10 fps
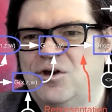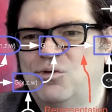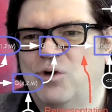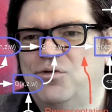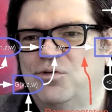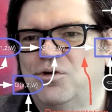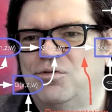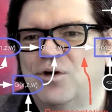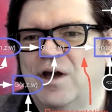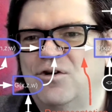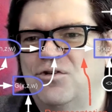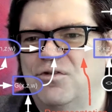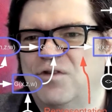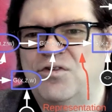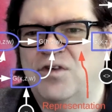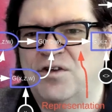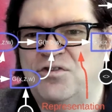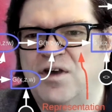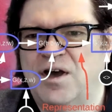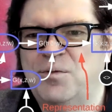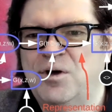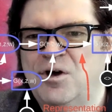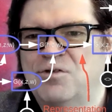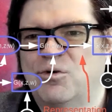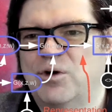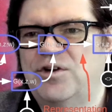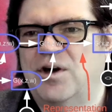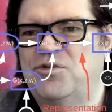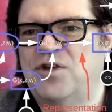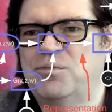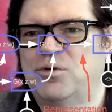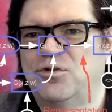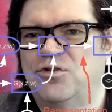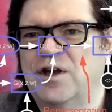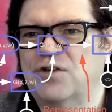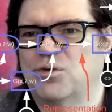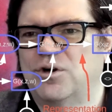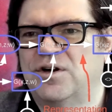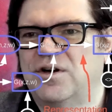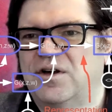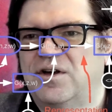You run through the few layers of this LSTM for one time step, produce the next word.